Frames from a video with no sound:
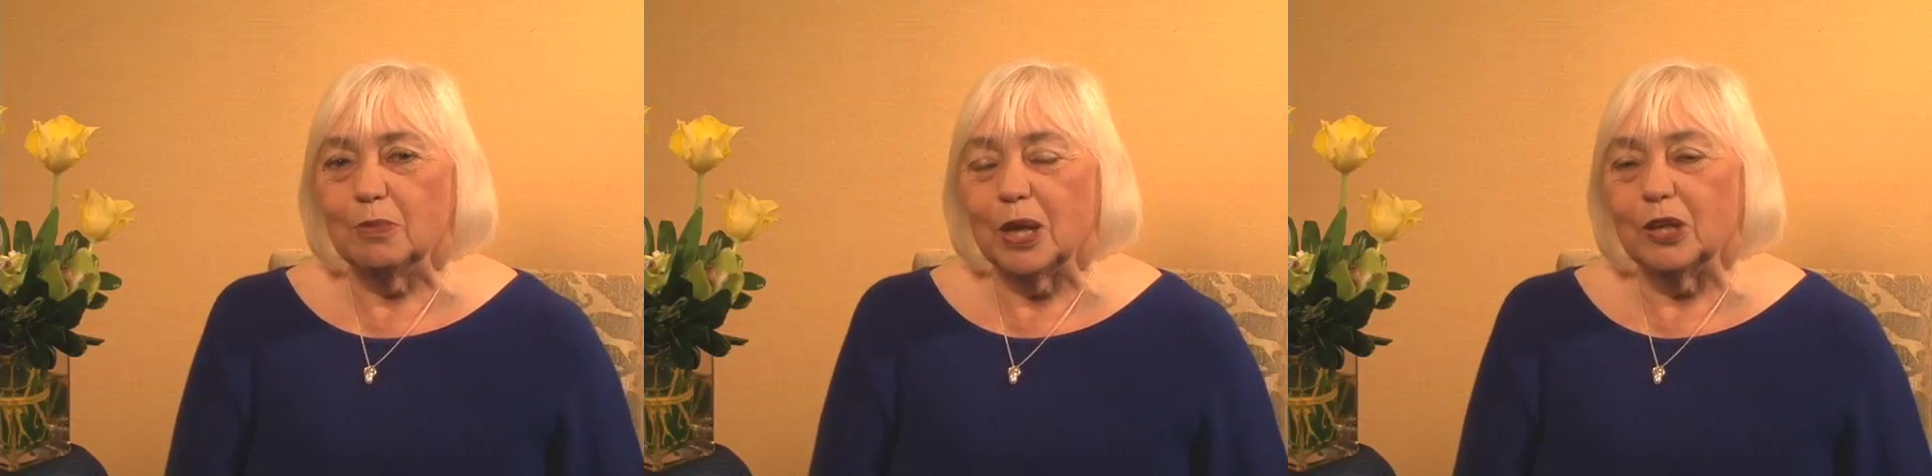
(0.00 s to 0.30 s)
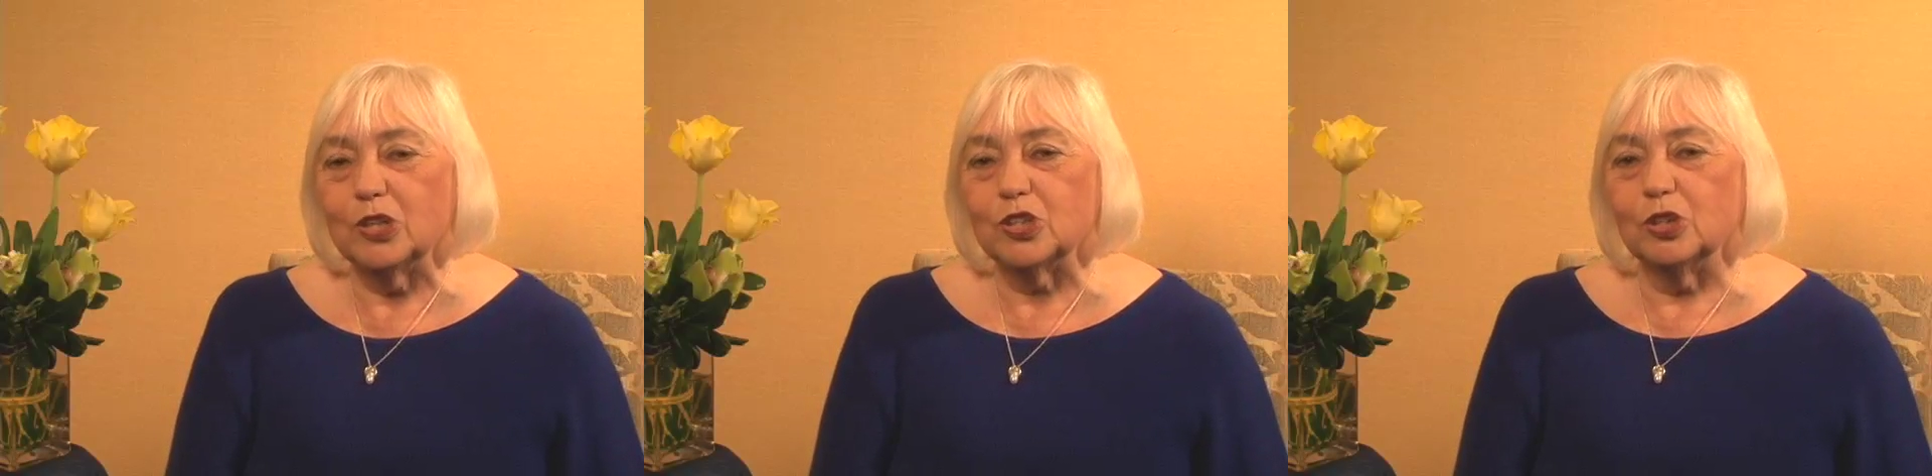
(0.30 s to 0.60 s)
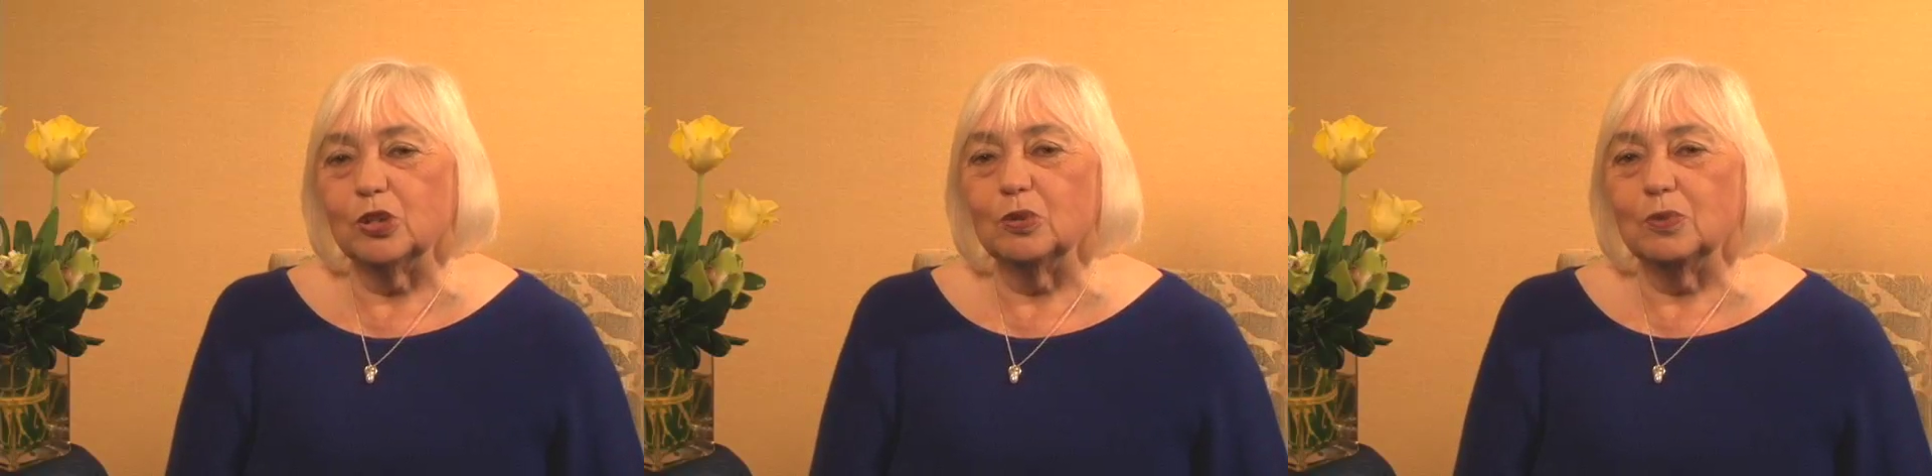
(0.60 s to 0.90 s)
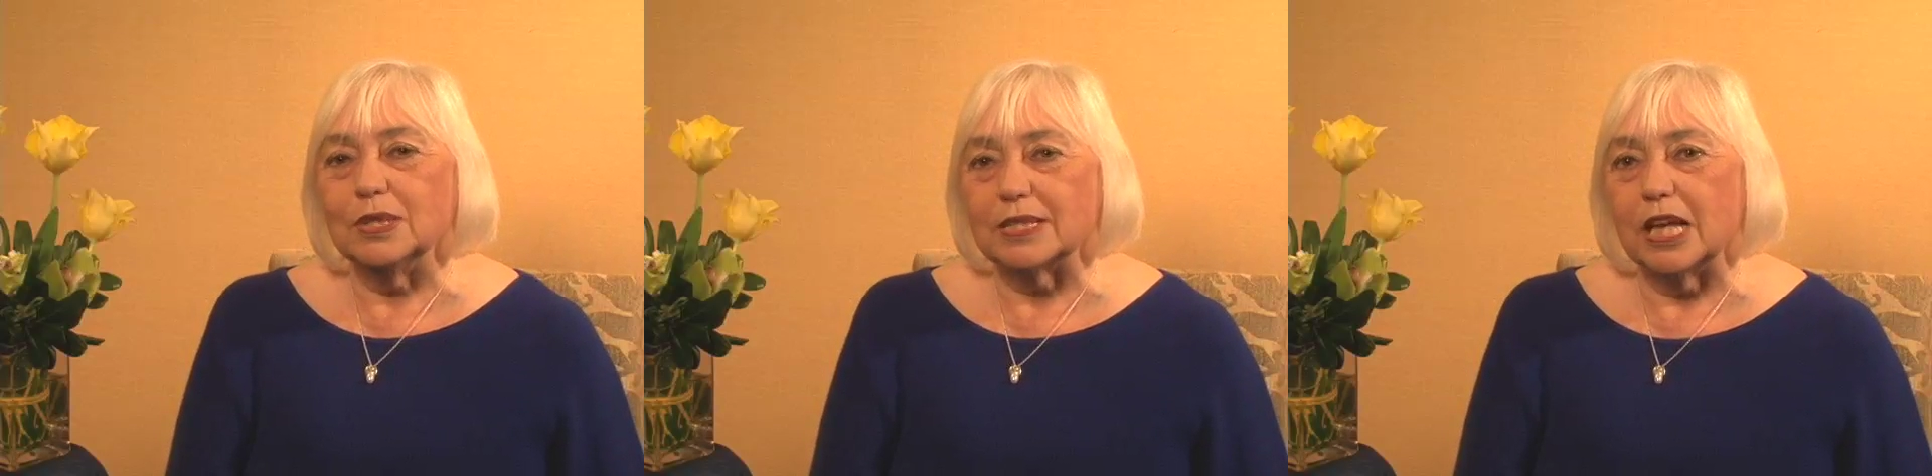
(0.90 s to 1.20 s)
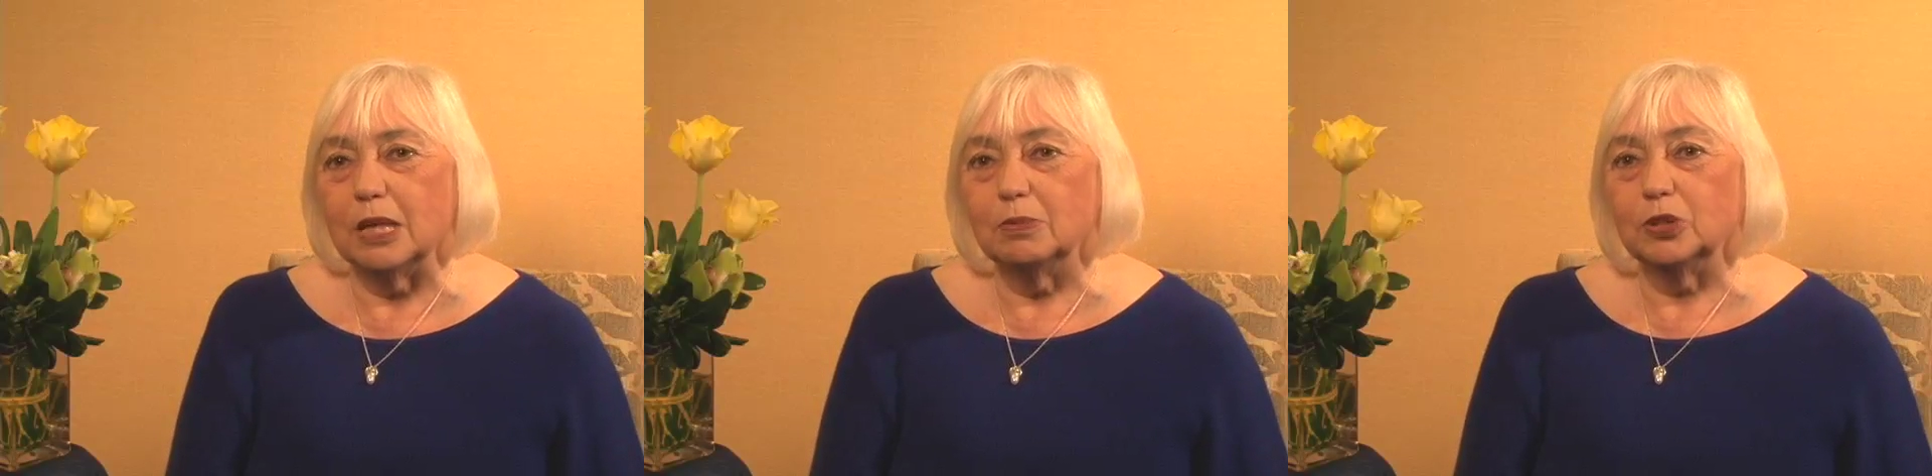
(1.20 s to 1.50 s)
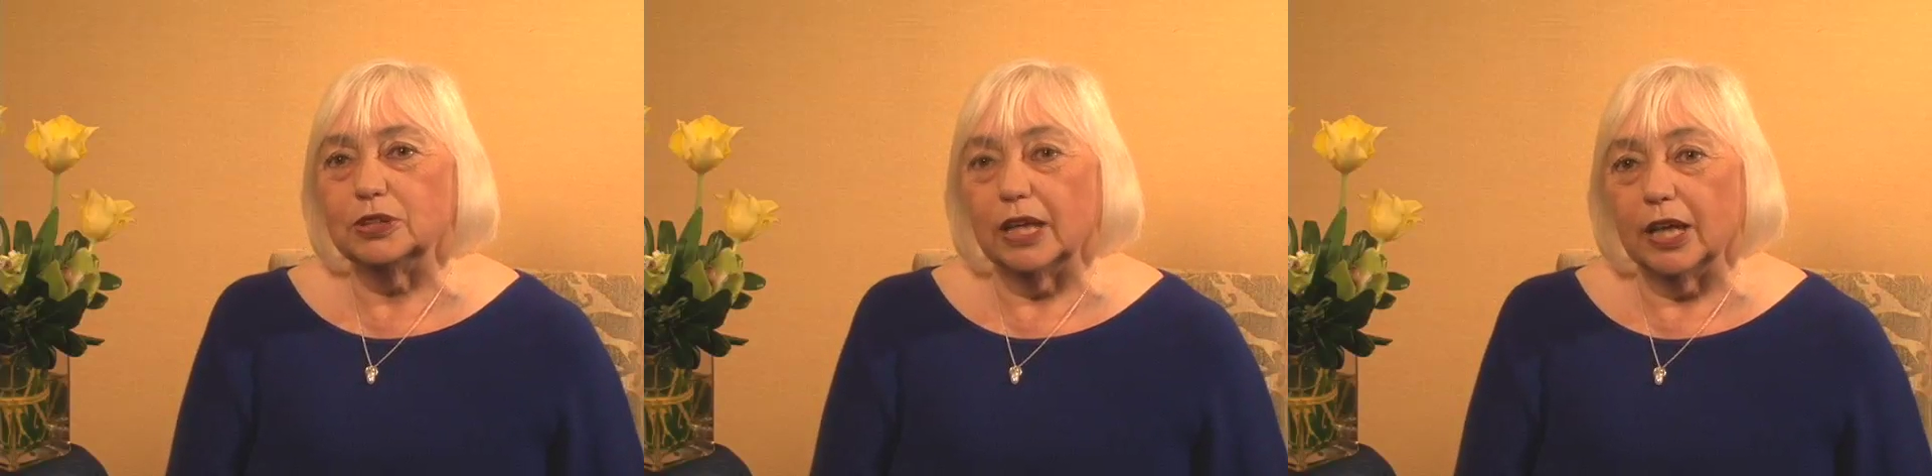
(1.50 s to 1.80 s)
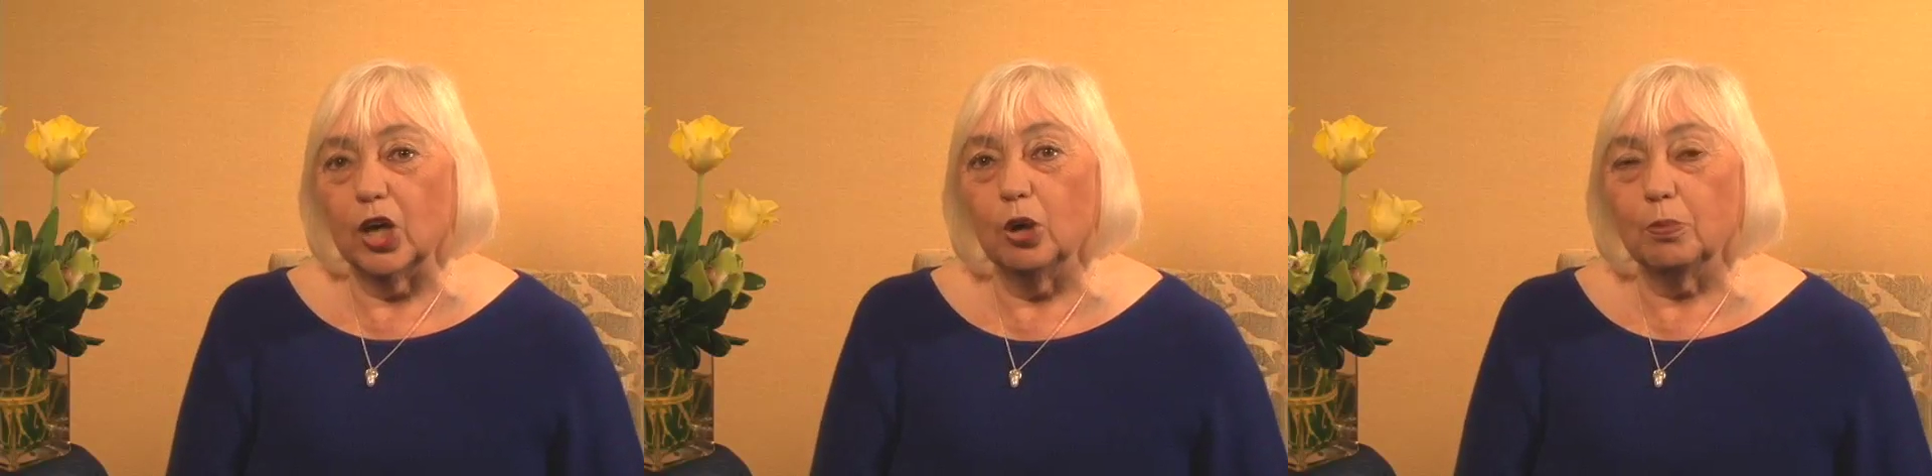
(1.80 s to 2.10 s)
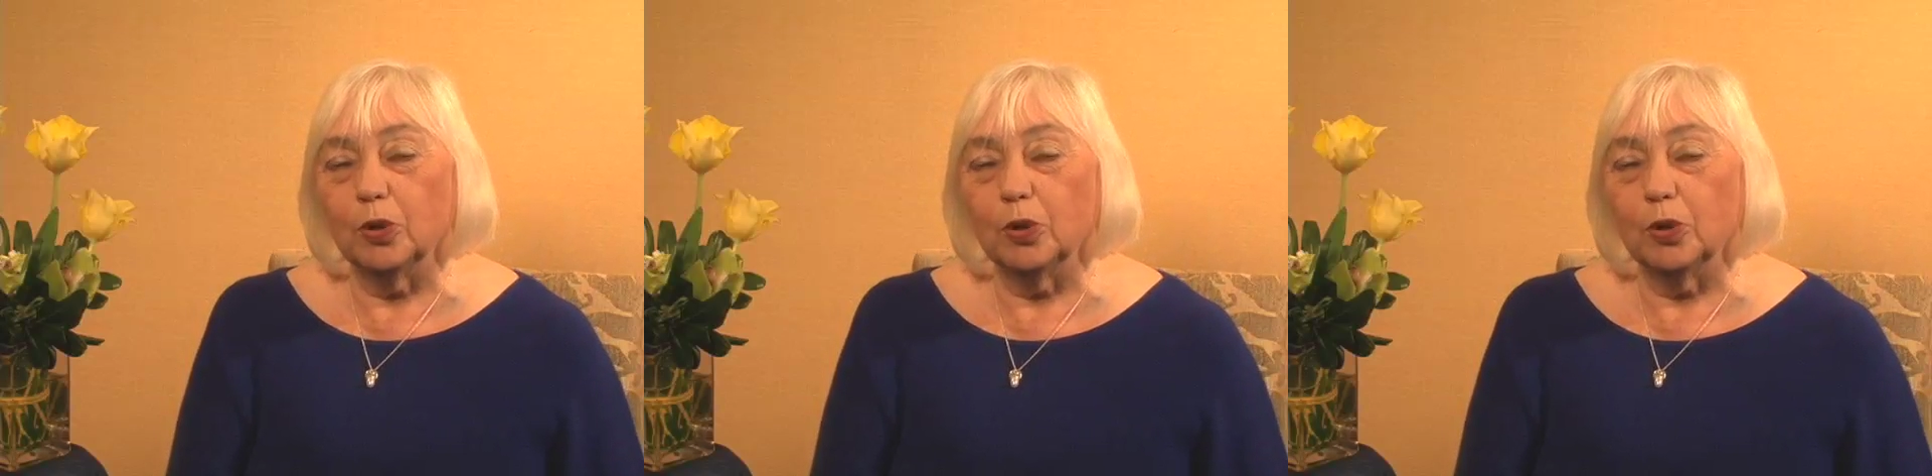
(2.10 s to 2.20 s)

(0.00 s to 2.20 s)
manager was able to help